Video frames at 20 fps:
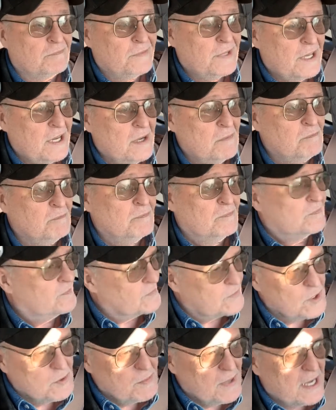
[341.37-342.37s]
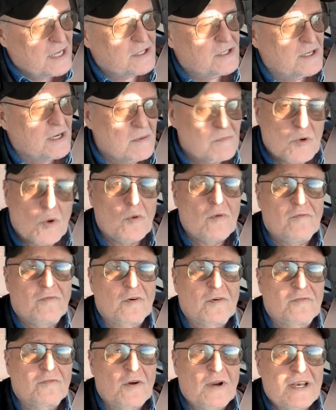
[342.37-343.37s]
Yep, you betcha. I'm going
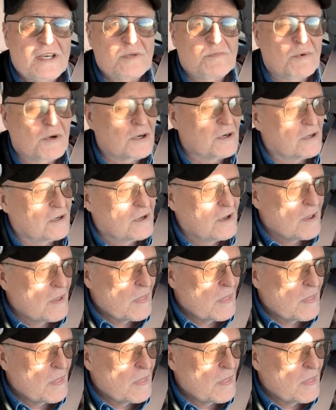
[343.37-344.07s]
for a Freddy's burger.